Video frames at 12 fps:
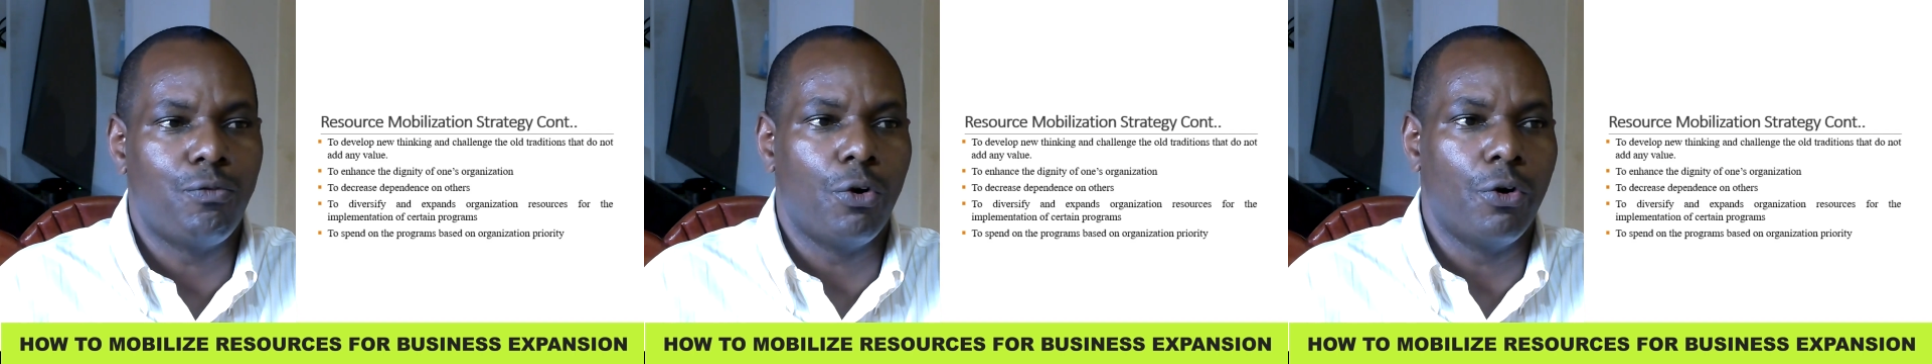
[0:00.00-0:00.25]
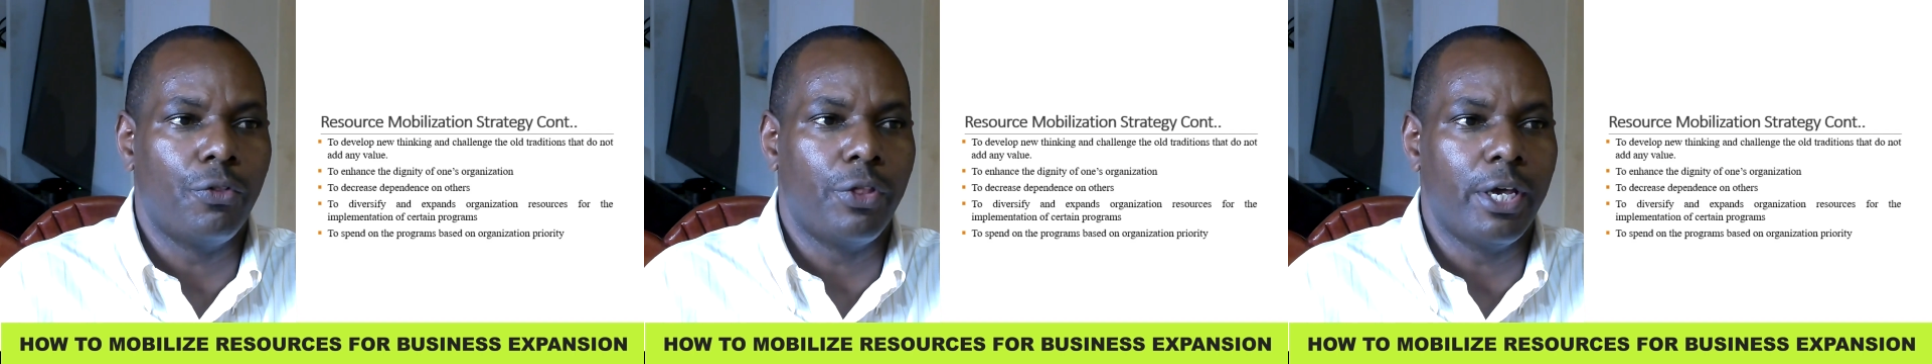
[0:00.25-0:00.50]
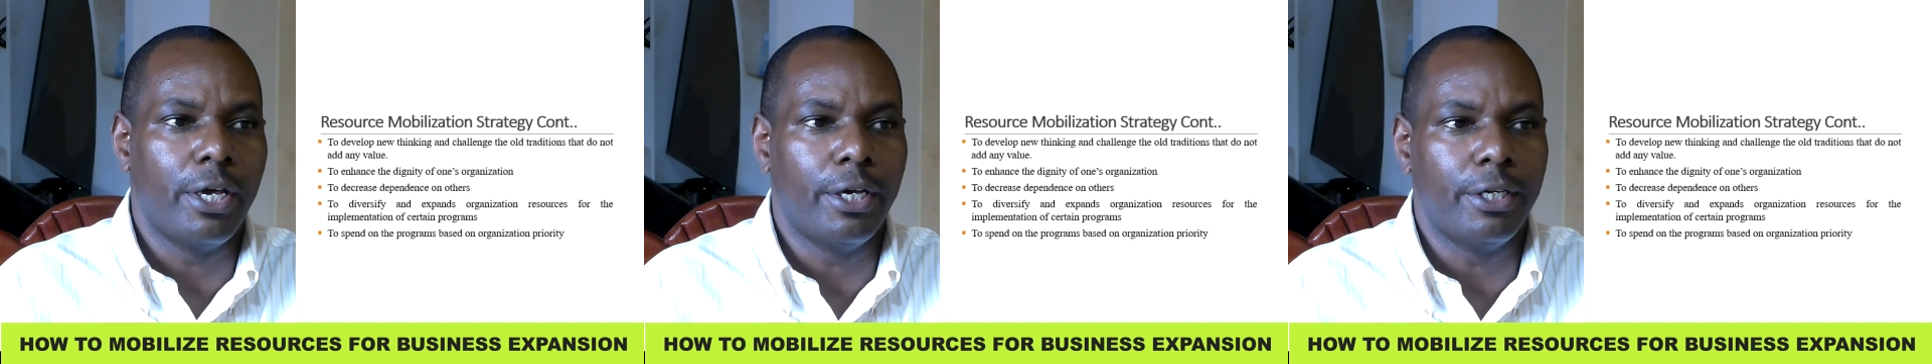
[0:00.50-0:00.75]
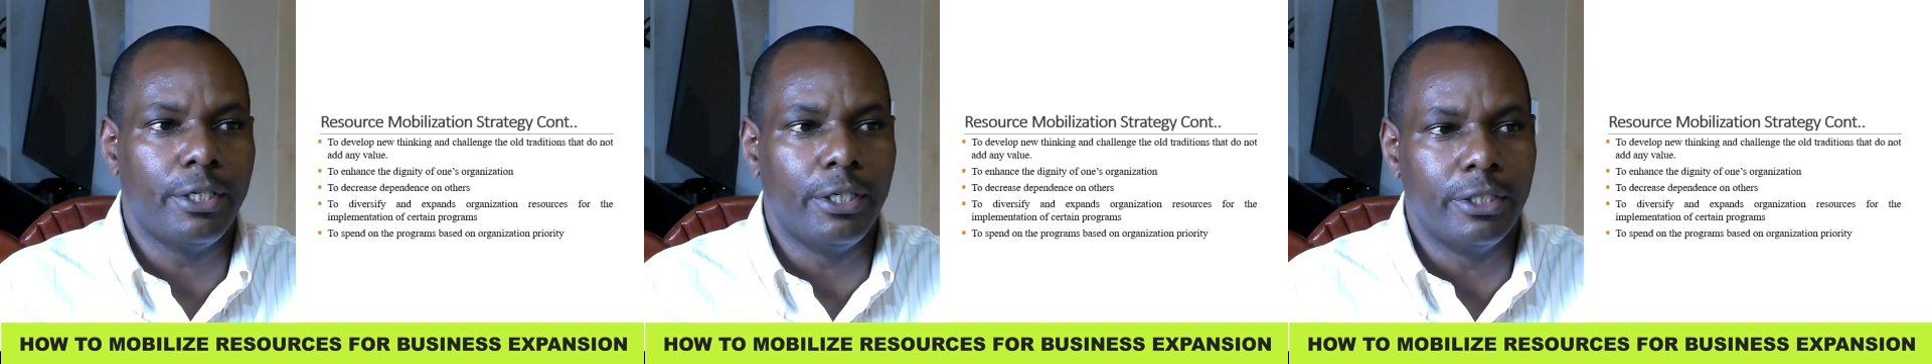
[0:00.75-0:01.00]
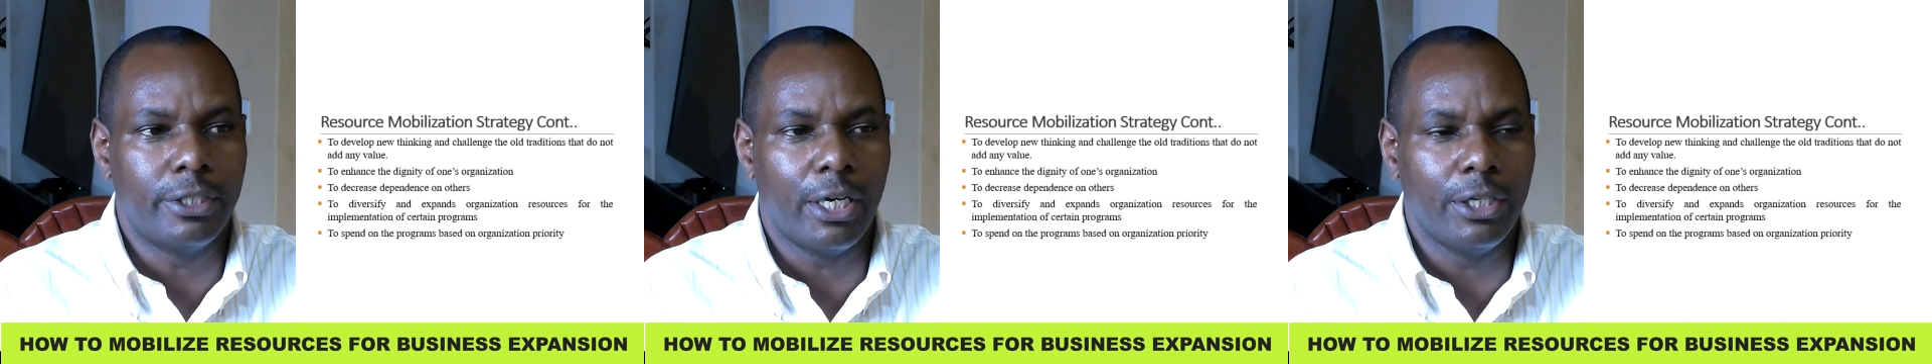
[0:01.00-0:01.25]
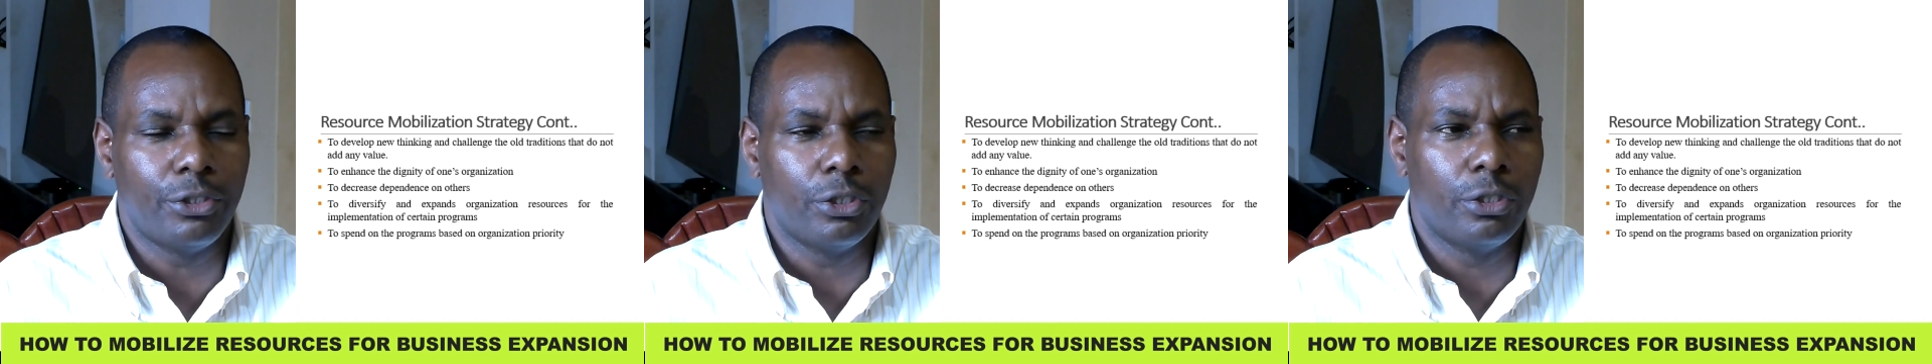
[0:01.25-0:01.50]
for the
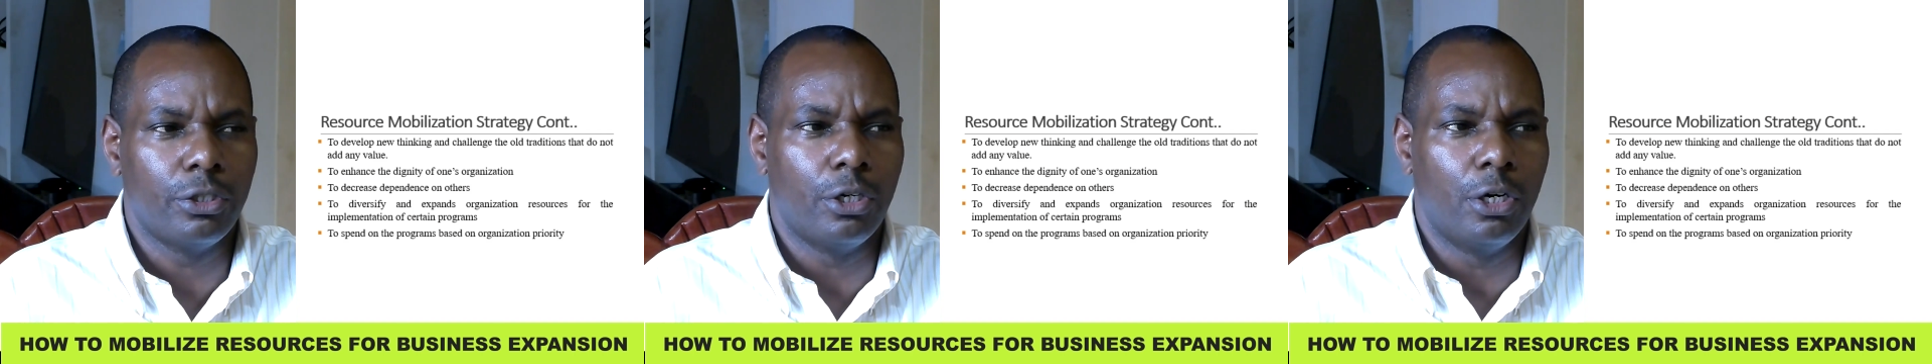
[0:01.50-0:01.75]
intention